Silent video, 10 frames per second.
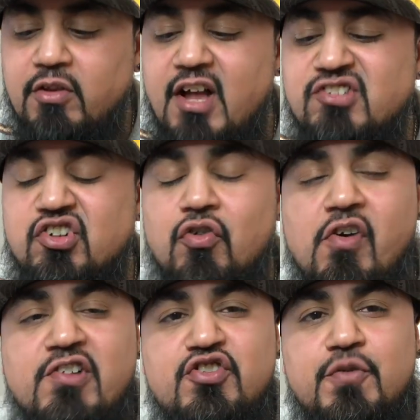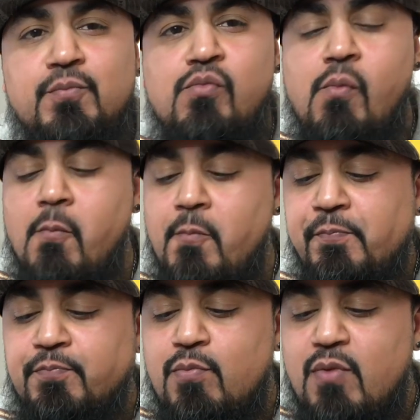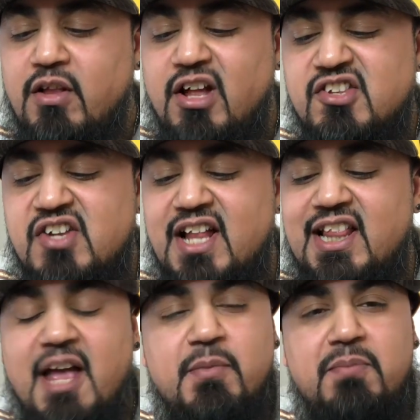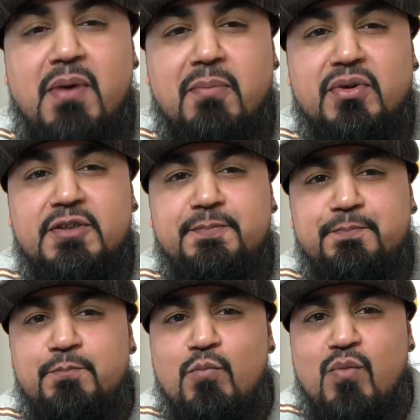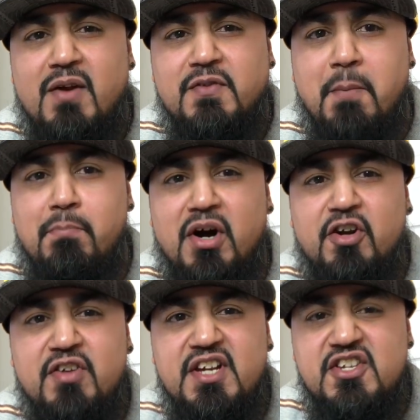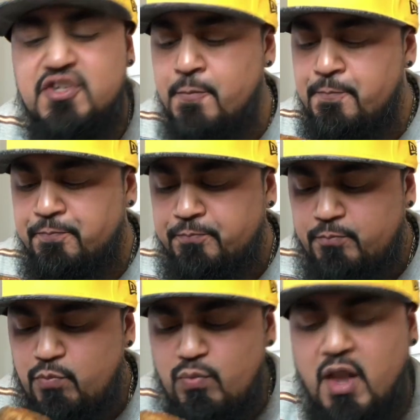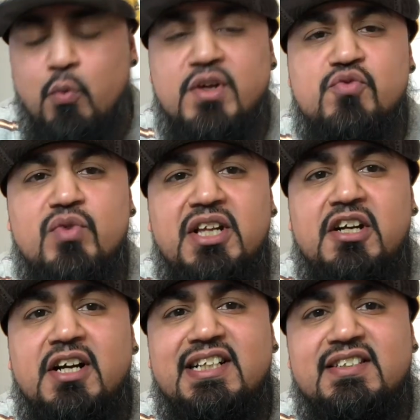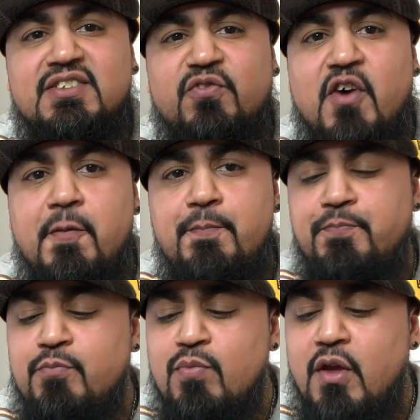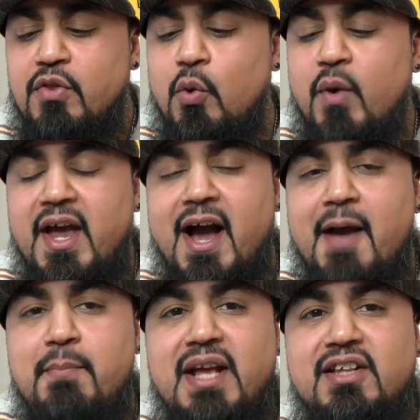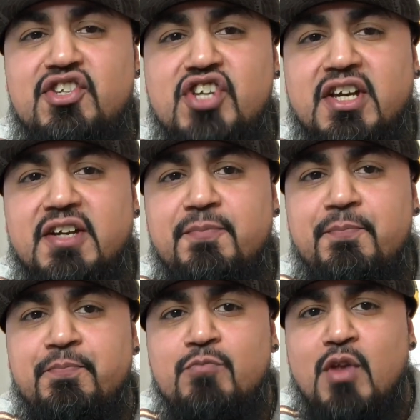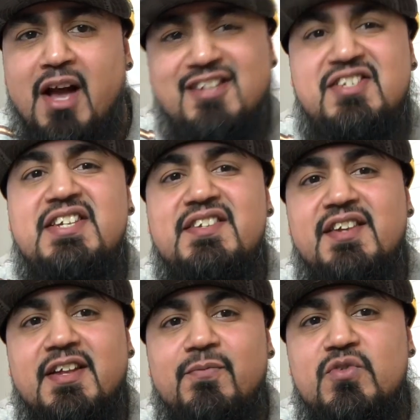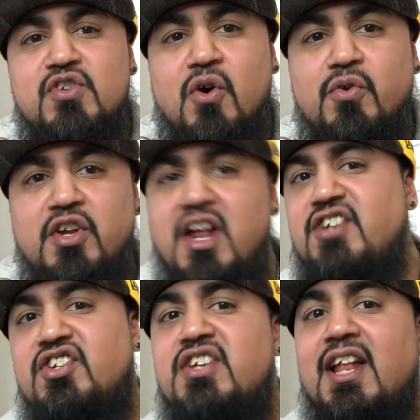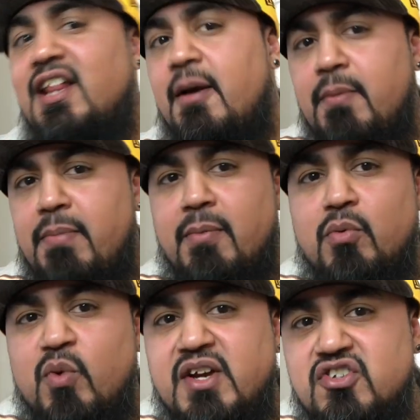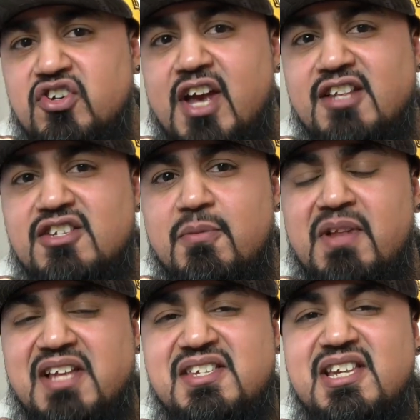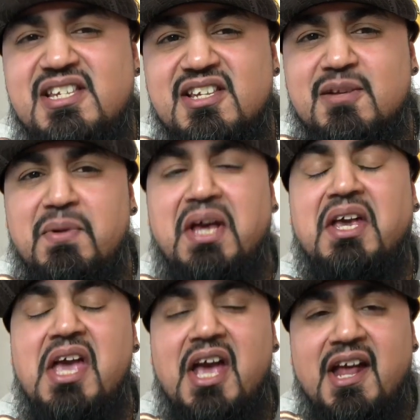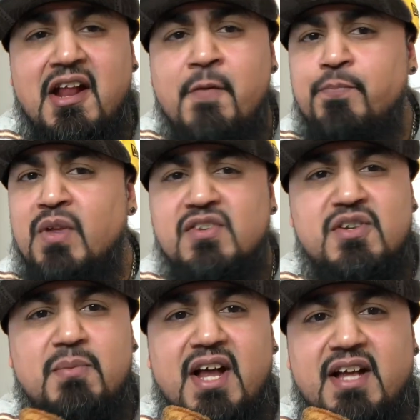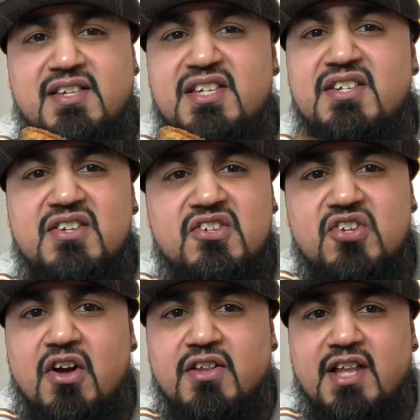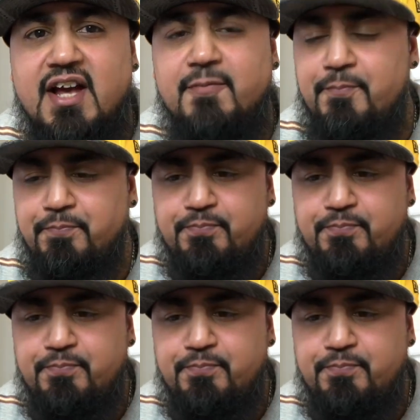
lots of crunch, lots of lemon pepper, the butteriness. And what's really good is from the way I made the chicken, I seasoned it. So you're not just getting lemon pepper wings. You're getting some of that seasoning, some of that cayenne, some of that seasoning salt, that